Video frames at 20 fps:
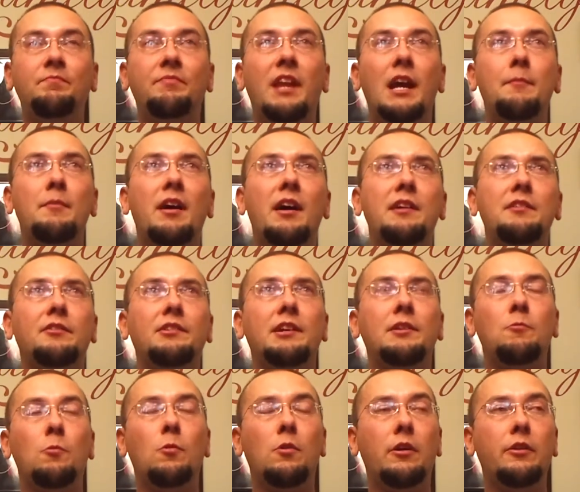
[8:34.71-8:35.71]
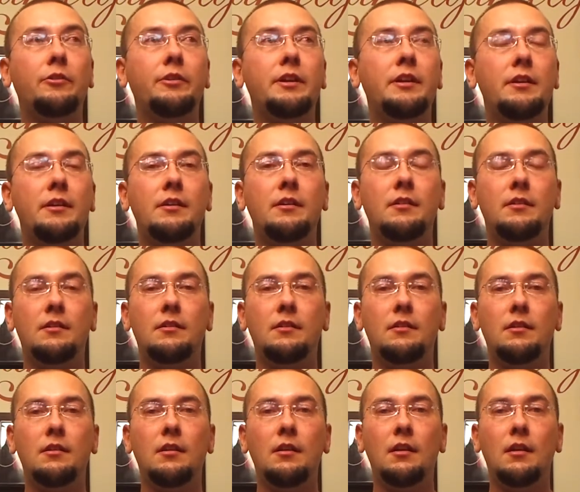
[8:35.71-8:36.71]
Now my eyes are getting watery.
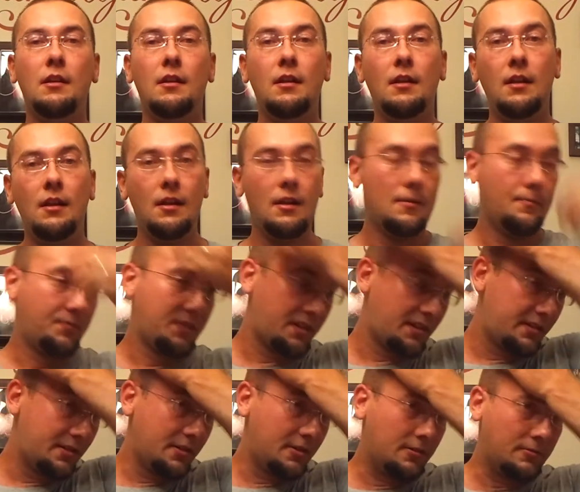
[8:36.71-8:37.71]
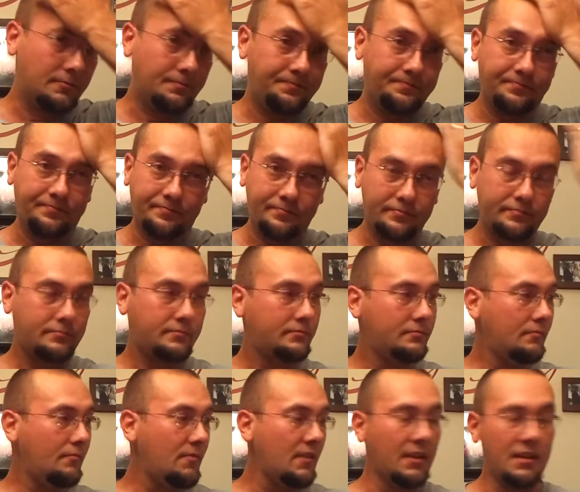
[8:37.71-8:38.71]
Still,
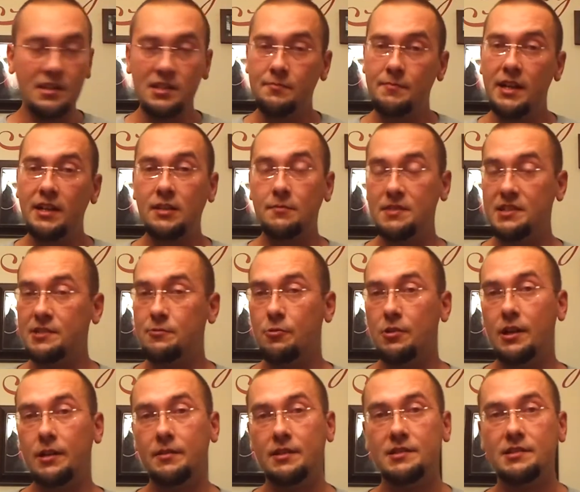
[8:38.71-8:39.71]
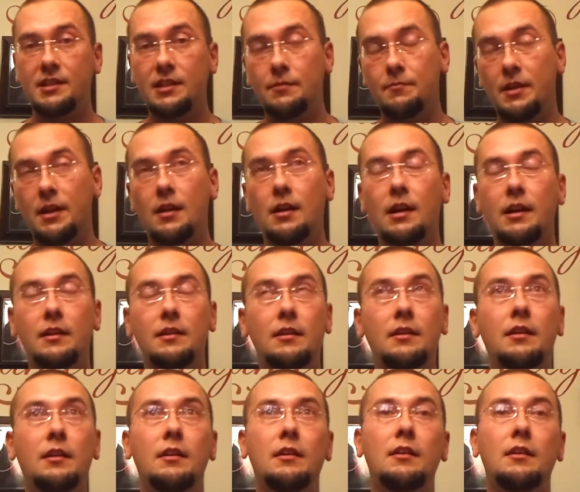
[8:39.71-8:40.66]
it's making me sweat. It's getting me hot.